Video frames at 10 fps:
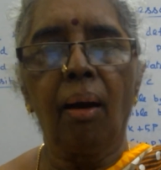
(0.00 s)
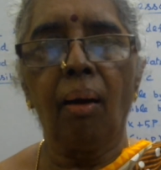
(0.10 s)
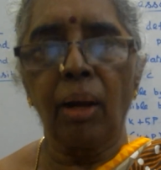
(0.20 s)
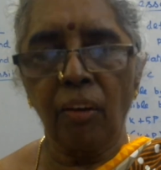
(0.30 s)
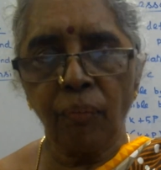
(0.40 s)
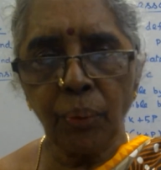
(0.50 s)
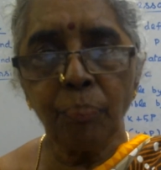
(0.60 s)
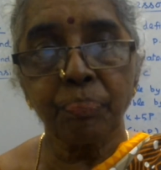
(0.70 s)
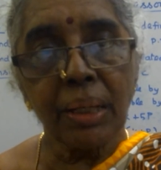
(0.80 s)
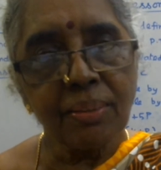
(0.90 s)
All of you
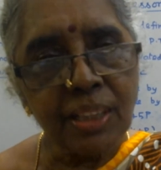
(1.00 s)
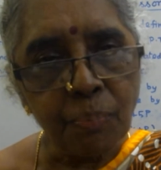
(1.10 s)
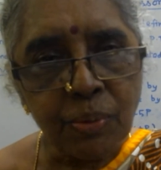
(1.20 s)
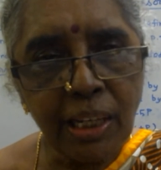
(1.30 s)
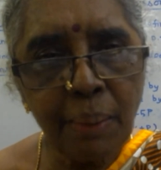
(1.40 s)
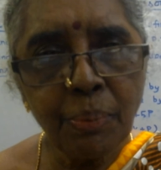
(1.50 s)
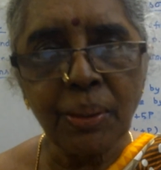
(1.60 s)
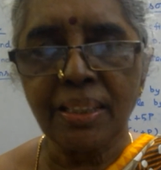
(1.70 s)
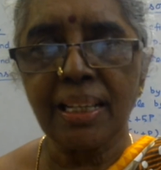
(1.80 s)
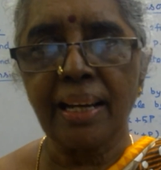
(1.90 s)
subscribe to the
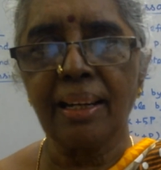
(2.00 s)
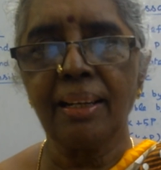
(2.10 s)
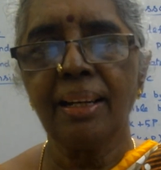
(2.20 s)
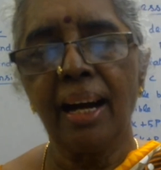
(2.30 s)
channel